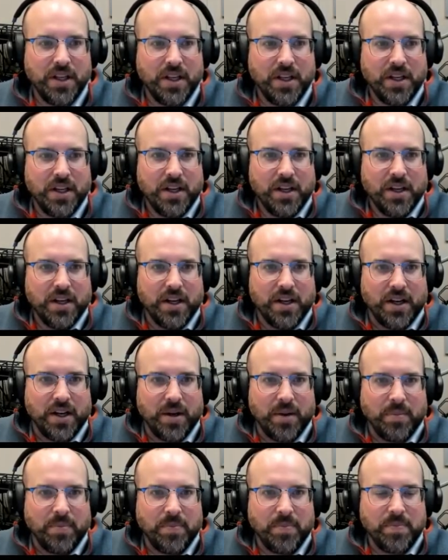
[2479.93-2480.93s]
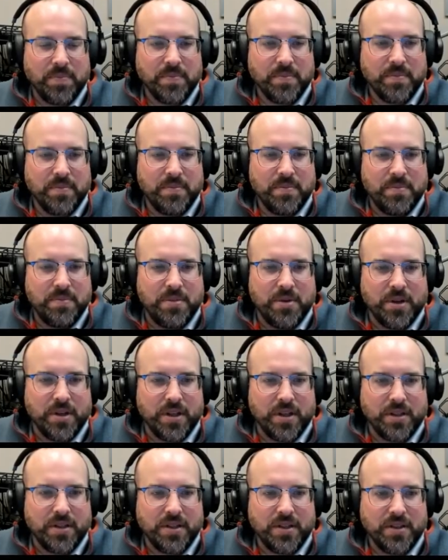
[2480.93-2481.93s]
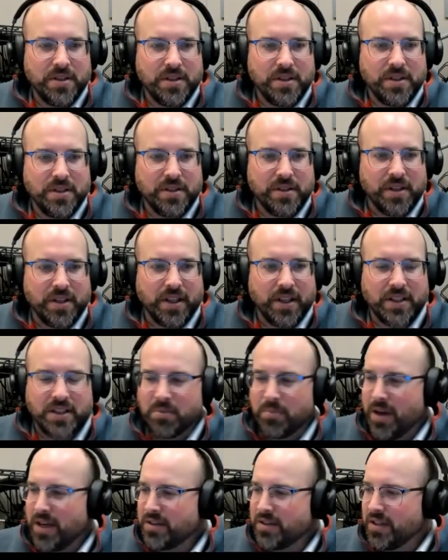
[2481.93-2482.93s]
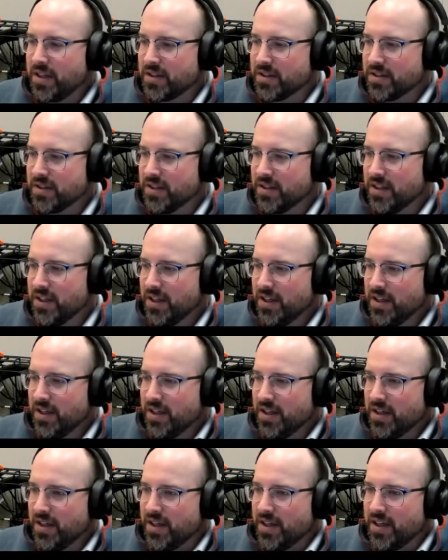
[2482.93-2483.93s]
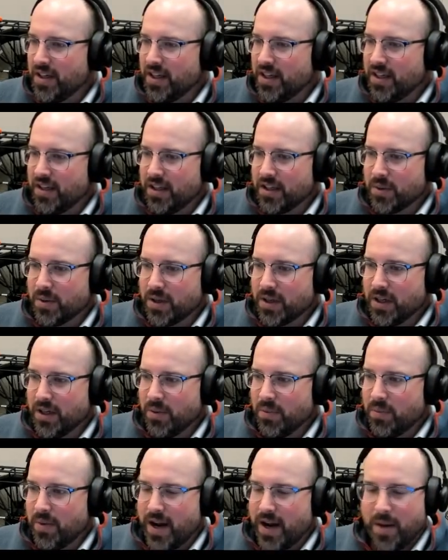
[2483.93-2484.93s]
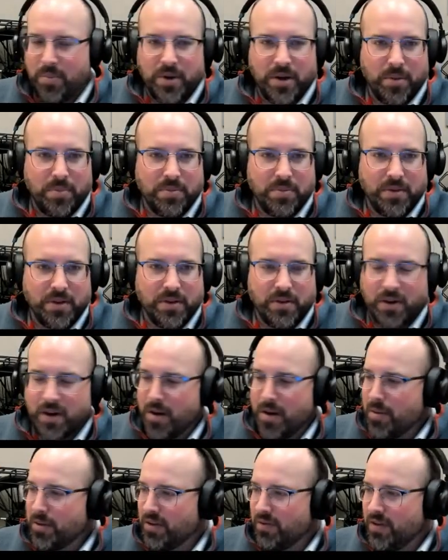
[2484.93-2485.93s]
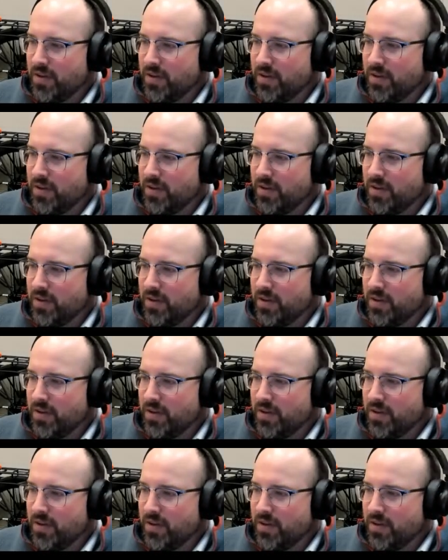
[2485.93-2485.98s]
But I think that's the basics, and I think we're going to wrap up the video